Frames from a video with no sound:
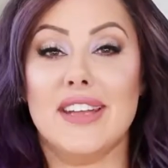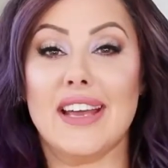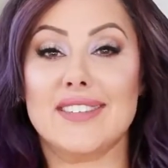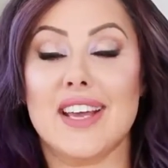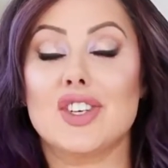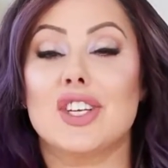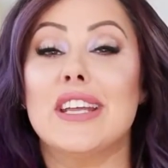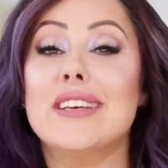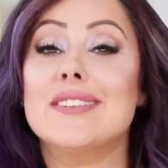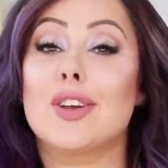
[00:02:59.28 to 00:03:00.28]
The next section
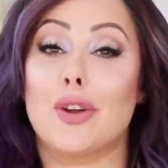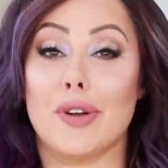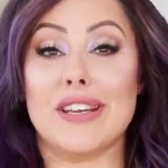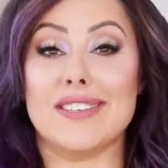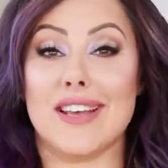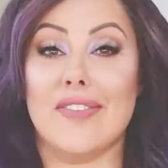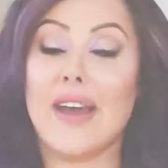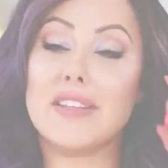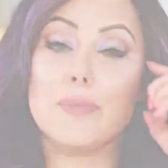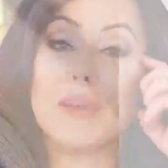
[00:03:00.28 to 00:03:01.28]
is the crease, and that's